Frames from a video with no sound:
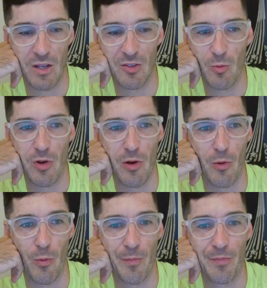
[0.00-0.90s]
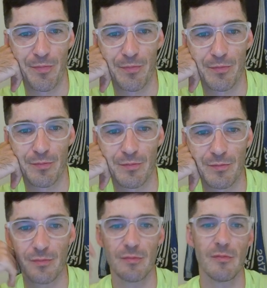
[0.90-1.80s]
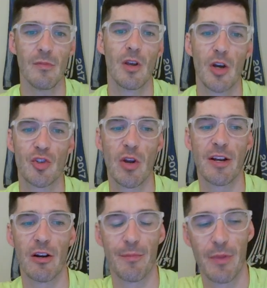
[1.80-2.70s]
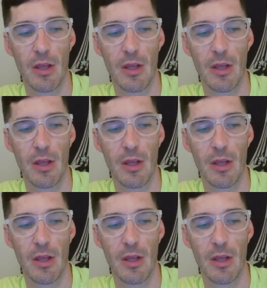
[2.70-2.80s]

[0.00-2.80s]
Don't know. Traitor.